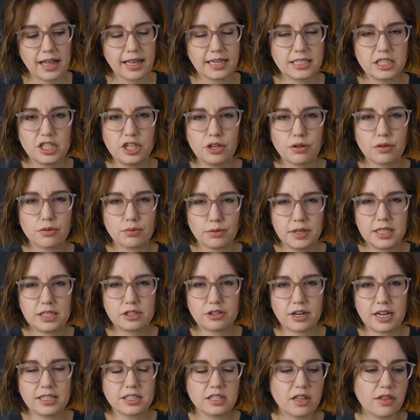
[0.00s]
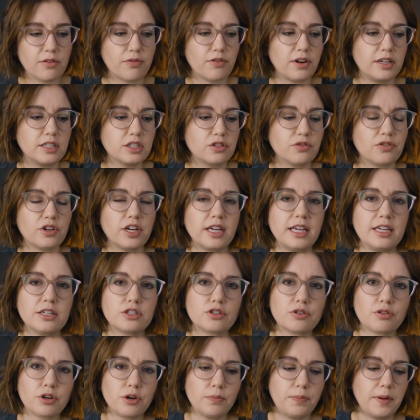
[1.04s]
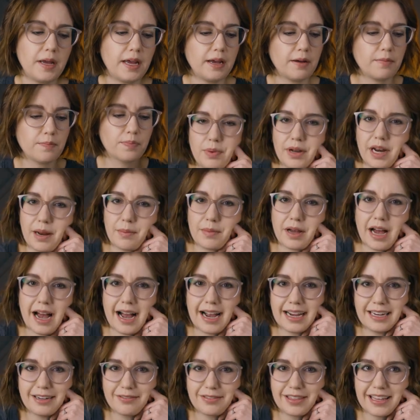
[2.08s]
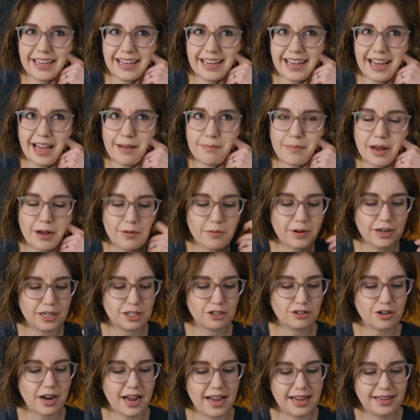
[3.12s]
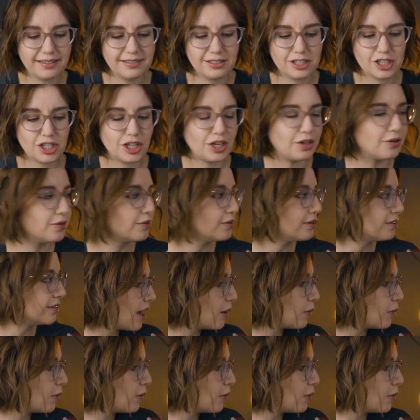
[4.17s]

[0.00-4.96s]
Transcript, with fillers: I like to do three strands of the fringe for each grouping, but I'm kind of thinking I might wanna try two.